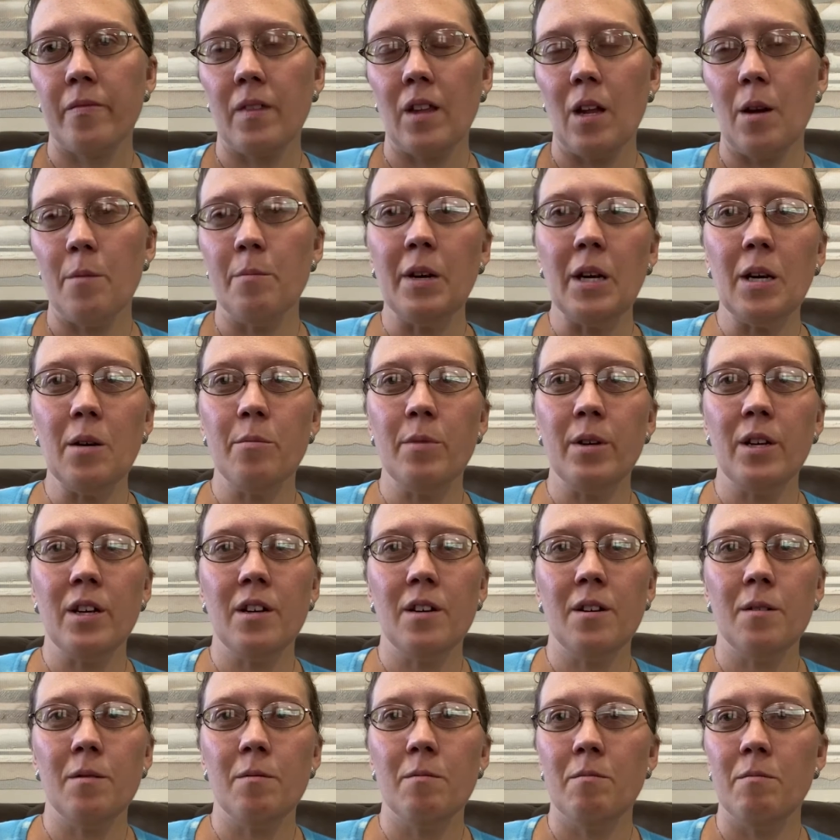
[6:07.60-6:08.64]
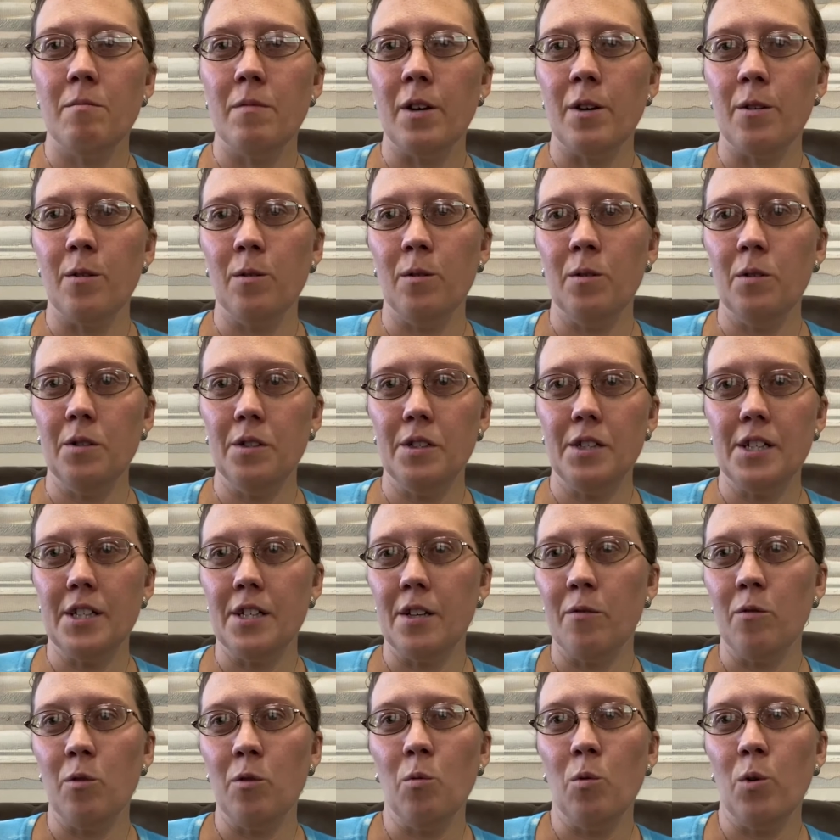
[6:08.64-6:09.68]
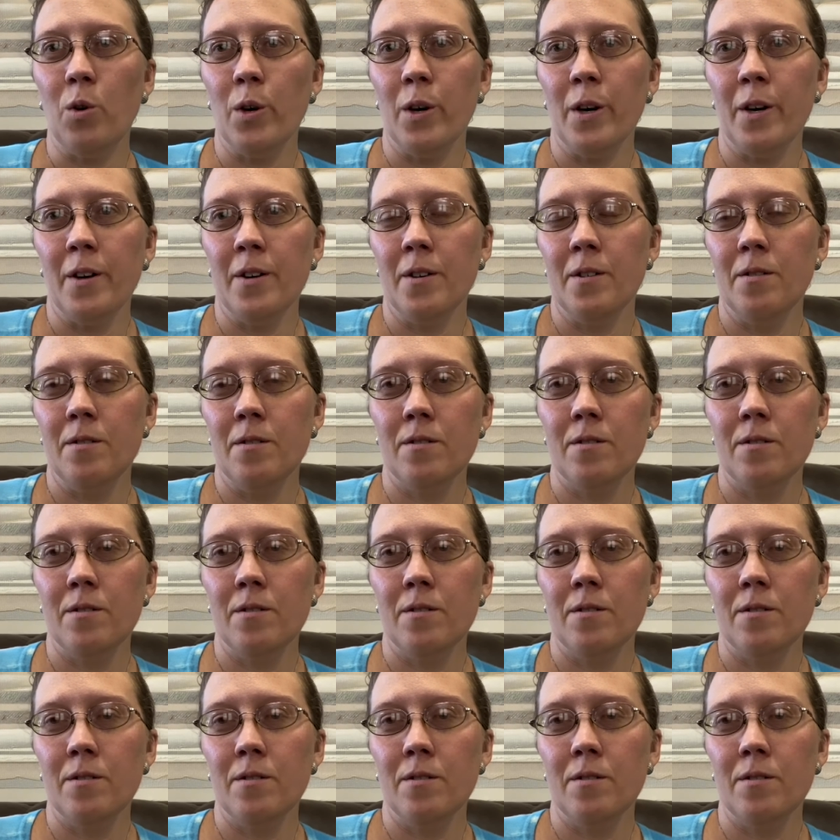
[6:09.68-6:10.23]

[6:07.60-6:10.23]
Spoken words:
It may be an old Civil War